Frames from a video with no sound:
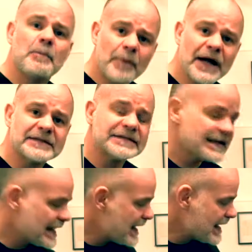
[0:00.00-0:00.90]
But
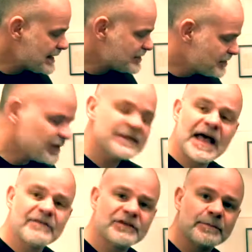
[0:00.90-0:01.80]
it does
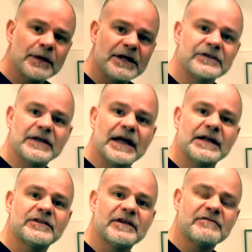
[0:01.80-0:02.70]
have its place, and
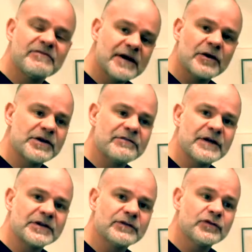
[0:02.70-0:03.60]
it's a very
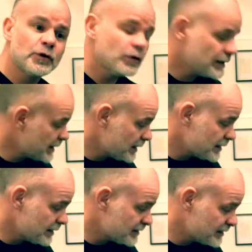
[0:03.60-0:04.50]
effective tool,
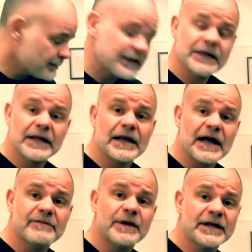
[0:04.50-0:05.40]
and it's something that
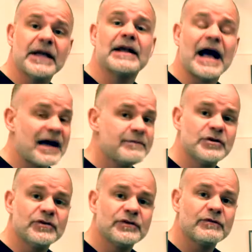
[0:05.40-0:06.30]
I've
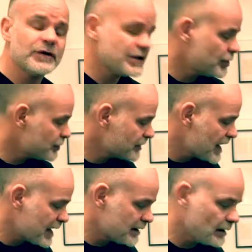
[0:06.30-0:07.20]
been using for years
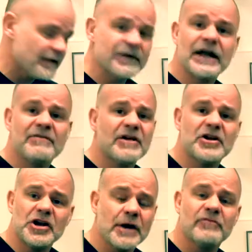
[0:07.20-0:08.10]
and love it.
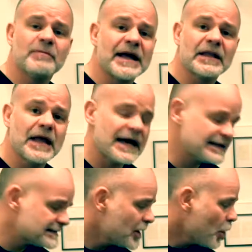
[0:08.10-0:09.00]
A number of my
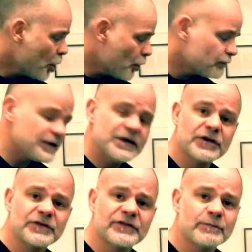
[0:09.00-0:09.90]
clients over the
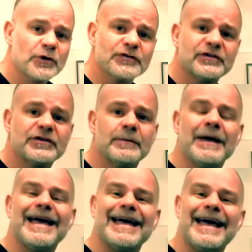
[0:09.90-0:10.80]
years have purchased them,
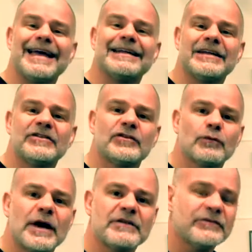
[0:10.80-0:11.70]
and it's the
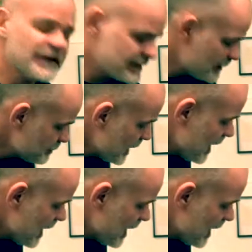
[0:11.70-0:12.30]
right fit.